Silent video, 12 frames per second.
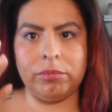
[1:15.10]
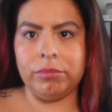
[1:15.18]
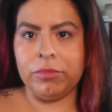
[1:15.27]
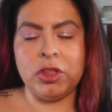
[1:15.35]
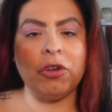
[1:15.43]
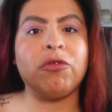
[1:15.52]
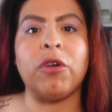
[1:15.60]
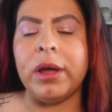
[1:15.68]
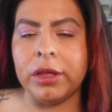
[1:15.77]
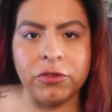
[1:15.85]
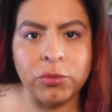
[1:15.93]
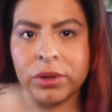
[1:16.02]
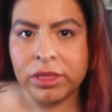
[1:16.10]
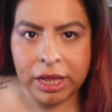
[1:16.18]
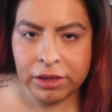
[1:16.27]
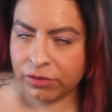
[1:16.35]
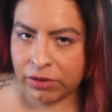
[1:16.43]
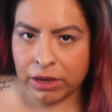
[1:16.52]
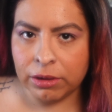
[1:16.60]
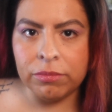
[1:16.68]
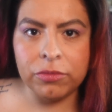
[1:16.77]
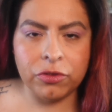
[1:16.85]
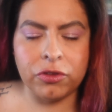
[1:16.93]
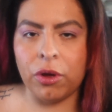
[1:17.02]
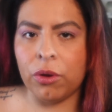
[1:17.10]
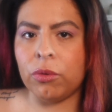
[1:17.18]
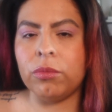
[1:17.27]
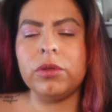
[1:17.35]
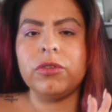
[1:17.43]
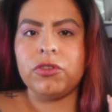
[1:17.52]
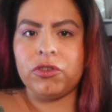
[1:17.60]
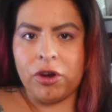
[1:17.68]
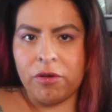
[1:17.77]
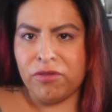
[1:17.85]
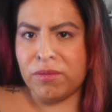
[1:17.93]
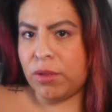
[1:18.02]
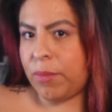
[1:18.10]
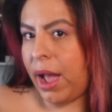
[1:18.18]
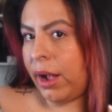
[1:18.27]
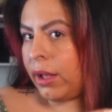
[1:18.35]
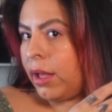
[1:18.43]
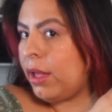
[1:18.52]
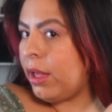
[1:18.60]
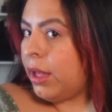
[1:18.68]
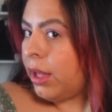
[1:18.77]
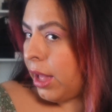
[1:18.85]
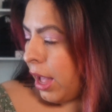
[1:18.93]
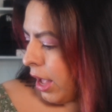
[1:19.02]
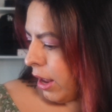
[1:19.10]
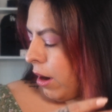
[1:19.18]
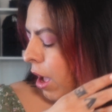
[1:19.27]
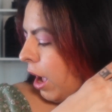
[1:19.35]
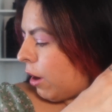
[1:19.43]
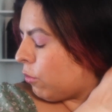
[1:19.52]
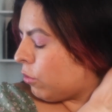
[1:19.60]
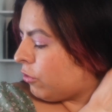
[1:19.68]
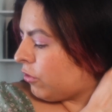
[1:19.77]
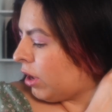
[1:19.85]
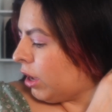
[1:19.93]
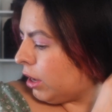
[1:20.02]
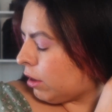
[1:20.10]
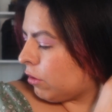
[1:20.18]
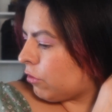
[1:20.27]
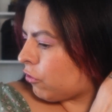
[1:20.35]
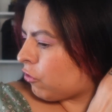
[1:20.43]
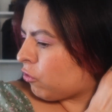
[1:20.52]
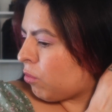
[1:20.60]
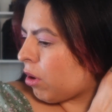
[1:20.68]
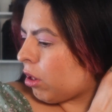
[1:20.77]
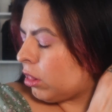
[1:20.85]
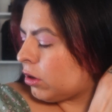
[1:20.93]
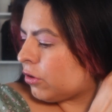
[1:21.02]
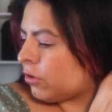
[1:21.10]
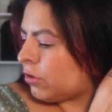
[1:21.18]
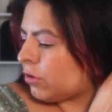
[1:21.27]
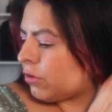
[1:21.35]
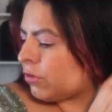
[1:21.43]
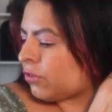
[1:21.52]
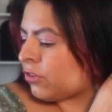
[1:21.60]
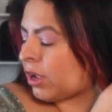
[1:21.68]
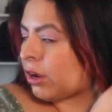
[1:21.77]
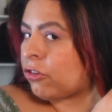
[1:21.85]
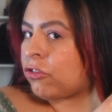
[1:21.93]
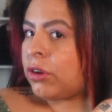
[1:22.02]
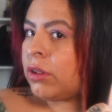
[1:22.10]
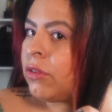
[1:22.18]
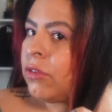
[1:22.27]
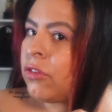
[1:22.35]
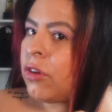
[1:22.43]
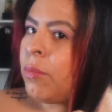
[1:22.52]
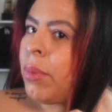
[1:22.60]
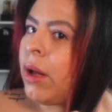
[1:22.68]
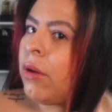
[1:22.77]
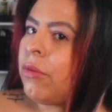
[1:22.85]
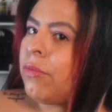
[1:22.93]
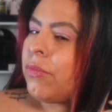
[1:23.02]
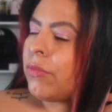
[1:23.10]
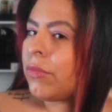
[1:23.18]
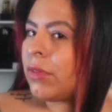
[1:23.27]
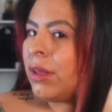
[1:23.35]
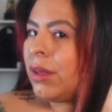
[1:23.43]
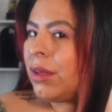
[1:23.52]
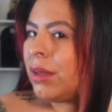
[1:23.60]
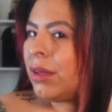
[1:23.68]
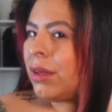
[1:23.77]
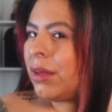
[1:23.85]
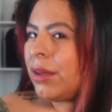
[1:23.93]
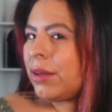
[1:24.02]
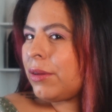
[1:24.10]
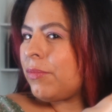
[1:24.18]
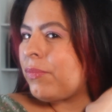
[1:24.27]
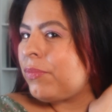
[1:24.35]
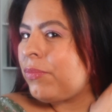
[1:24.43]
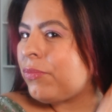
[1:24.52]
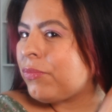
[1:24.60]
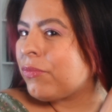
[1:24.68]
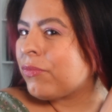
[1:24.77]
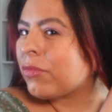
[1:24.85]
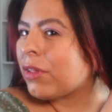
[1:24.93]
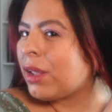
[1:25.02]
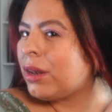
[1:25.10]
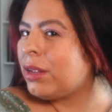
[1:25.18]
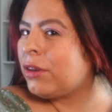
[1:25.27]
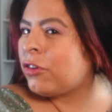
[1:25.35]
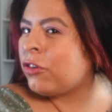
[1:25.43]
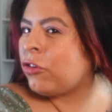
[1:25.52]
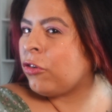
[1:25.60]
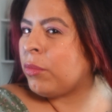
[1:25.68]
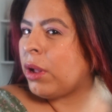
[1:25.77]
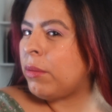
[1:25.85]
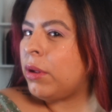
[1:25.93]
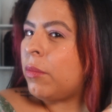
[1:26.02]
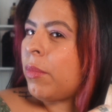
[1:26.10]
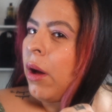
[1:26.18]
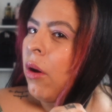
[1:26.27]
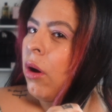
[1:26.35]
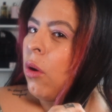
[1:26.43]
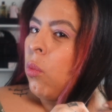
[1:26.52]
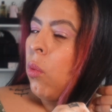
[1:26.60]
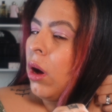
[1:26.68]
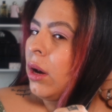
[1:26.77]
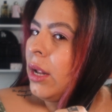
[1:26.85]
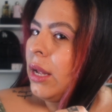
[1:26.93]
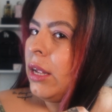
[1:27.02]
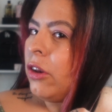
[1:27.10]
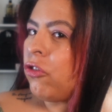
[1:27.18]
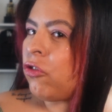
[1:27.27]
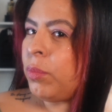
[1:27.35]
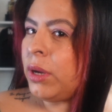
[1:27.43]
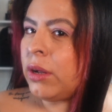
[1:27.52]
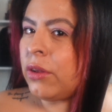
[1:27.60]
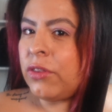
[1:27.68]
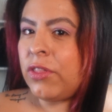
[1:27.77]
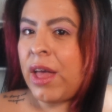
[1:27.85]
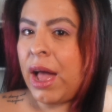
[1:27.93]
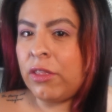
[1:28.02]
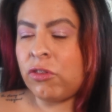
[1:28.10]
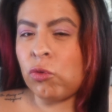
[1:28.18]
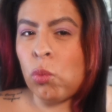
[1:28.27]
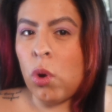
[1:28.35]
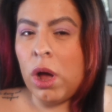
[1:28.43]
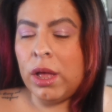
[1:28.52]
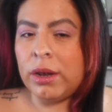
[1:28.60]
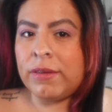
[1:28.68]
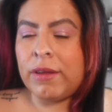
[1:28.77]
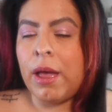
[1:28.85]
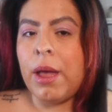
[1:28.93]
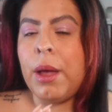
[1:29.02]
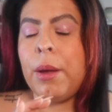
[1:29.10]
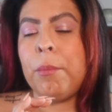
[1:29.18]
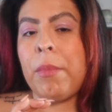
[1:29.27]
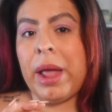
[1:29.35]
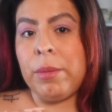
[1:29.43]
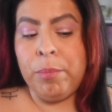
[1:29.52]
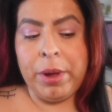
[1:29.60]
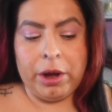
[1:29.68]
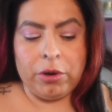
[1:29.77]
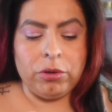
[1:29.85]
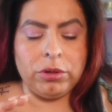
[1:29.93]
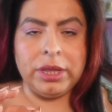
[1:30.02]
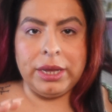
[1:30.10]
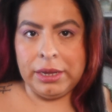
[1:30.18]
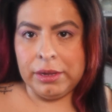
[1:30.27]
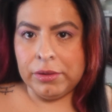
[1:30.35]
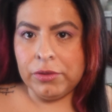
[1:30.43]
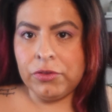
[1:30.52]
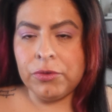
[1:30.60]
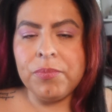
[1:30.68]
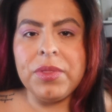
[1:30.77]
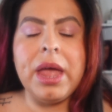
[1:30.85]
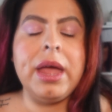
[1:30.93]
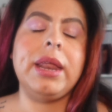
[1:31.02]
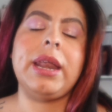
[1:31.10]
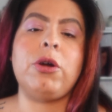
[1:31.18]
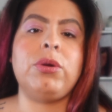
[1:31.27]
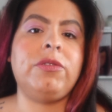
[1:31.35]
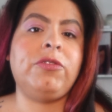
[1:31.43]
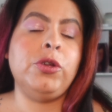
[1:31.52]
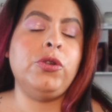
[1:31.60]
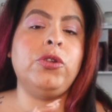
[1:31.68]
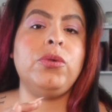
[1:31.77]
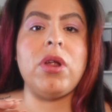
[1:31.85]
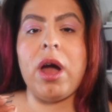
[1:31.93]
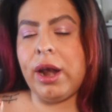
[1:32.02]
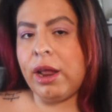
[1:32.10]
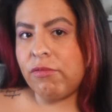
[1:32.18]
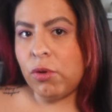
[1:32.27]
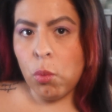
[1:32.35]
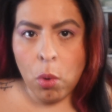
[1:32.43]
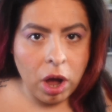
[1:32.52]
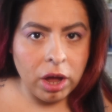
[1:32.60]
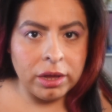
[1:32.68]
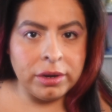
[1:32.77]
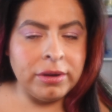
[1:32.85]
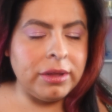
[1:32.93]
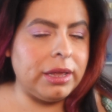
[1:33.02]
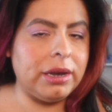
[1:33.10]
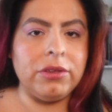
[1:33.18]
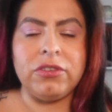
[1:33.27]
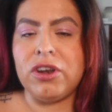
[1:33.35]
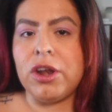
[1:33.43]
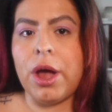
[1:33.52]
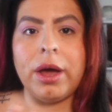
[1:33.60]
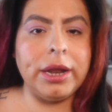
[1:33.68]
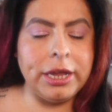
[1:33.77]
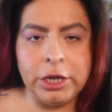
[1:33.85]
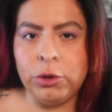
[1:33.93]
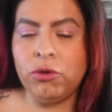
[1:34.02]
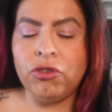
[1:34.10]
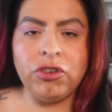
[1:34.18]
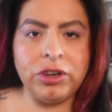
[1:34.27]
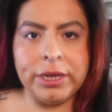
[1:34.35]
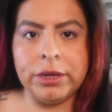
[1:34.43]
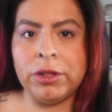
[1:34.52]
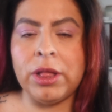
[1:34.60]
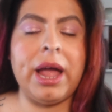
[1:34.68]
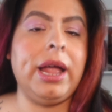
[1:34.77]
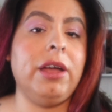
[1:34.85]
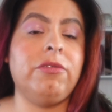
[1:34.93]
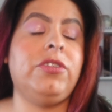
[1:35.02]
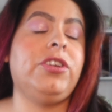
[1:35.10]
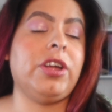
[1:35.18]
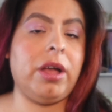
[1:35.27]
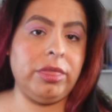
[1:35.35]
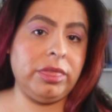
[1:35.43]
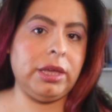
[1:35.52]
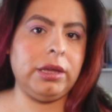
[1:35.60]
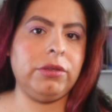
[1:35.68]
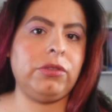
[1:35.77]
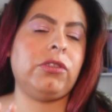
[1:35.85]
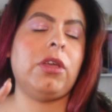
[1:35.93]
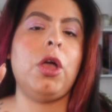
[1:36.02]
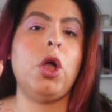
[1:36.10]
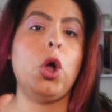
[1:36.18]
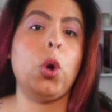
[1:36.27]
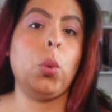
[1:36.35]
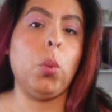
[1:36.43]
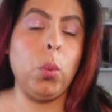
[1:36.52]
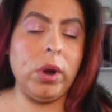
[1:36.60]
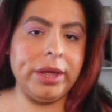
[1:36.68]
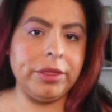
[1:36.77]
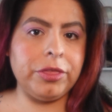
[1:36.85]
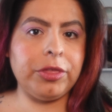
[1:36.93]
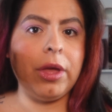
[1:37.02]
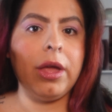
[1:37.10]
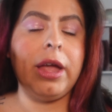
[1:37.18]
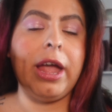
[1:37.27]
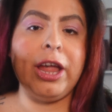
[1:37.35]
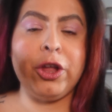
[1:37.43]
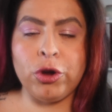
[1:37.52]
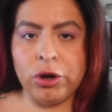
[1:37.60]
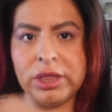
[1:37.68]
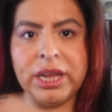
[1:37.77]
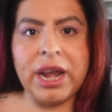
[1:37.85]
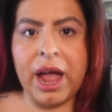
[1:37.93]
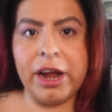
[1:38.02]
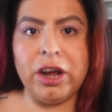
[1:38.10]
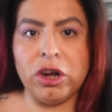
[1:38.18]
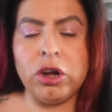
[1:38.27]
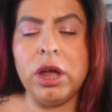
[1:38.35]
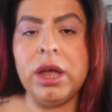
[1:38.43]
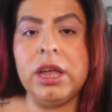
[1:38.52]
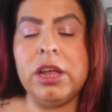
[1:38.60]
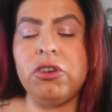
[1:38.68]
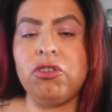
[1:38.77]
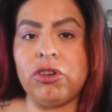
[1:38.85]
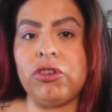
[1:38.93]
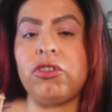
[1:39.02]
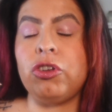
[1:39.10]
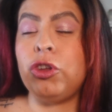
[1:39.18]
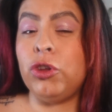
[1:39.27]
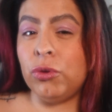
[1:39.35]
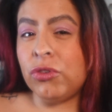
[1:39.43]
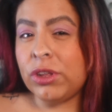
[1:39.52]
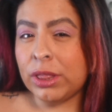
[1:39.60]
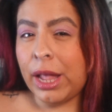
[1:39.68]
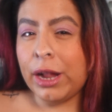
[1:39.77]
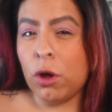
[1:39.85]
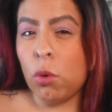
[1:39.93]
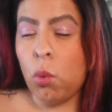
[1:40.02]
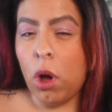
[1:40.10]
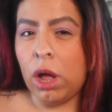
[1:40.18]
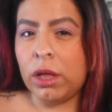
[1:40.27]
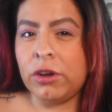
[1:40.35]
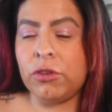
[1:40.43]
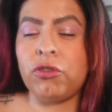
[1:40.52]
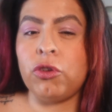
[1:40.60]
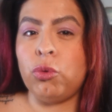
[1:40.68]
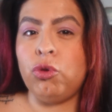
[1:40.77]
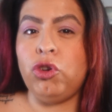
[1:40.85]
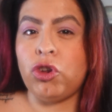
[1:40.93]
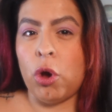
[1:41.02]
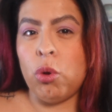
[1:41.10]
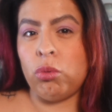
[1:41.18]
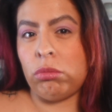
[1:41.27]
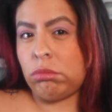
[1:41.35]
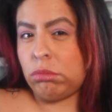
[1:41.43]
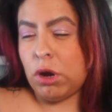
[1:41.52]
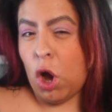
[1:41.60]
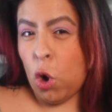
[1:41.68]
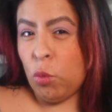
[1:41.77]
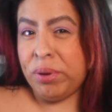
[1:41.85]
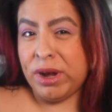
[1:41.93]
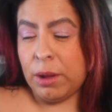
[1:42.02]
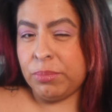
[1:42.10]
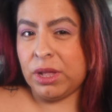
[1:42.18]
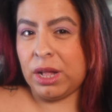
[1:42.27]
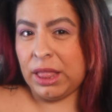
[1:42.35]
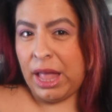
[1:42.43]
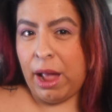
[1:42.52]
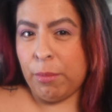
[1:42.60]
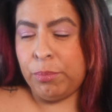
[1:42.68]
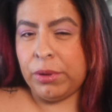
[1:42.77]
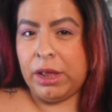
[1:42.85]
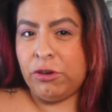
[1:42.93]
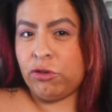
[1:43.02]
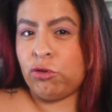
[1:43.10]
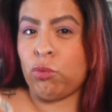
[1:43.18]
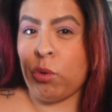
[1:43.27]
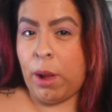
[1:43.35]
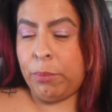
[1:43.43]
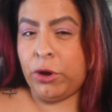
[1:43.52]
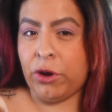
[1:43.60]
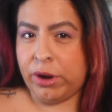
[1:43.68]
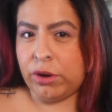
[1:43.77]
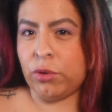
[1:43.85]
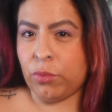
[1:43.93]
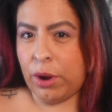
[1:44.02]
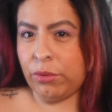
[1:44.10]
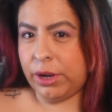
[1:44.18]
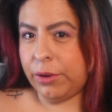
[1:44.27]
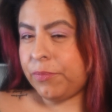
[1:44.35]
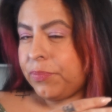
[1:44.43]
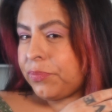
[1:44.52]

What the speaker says: the front is what they see. So start from the back. And I will take smaller sections about, I need to do maybe about a 1 inch because that's what my barrel is. Now, if you do not have a wand, it is not a huge deal. I have done this with a curling iron. Just use it like a wand, so don't open up the clamp and just wrap your hair around it.